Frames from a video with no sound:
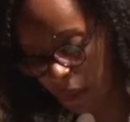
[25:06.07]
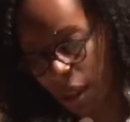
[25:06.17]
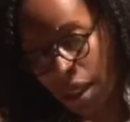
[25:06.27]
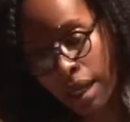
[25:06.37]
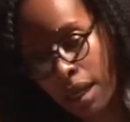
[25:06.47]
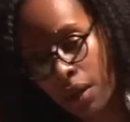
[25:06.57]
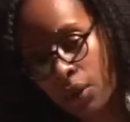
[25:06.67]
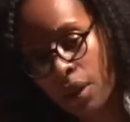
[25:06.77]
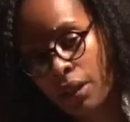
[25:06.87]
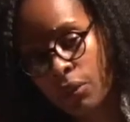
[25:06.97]
How
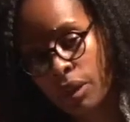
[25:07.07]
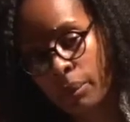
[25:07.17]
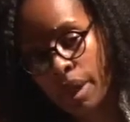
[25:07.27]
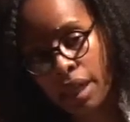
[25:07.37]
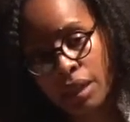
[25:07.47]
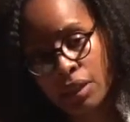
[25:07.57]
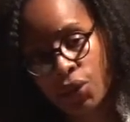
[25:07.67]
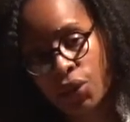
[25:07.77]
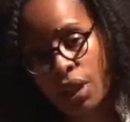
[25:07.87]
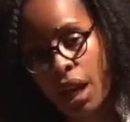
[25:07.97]
have we
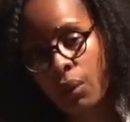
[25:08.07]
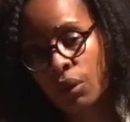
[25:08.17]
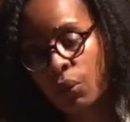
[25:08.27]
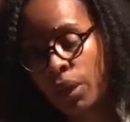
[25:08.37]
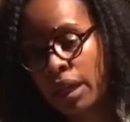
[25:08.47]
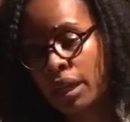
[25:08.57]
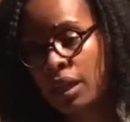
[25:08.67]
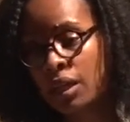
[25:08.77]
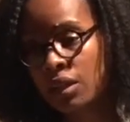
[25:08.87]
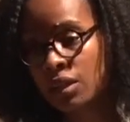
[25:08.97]
managed our
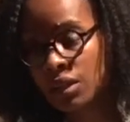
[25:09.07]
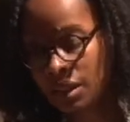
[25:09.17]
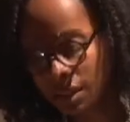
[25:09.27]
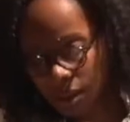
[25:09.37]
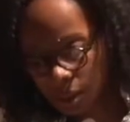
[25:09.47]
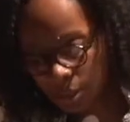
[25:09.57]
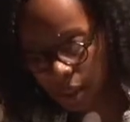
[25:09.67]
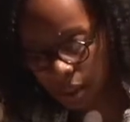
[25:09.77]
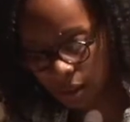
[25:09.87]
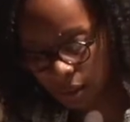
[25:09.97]
way to this
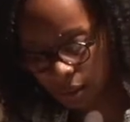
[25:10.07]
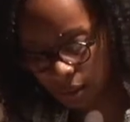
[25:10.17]
bed?